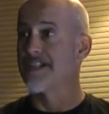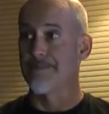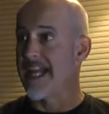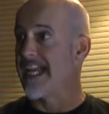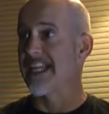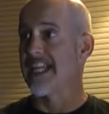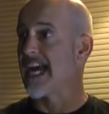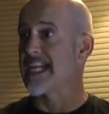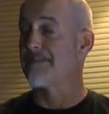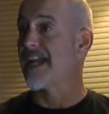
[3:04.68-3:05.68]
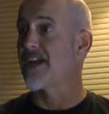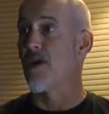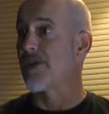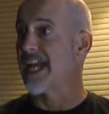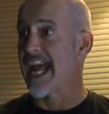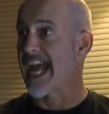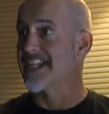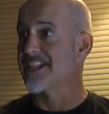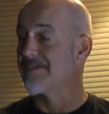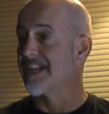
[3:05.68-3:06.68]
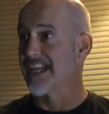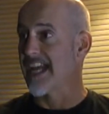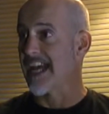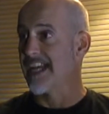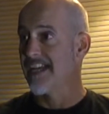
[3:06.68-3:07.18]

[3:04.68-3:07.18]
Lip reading: is MIDI and the guy's playing only hands over the kick.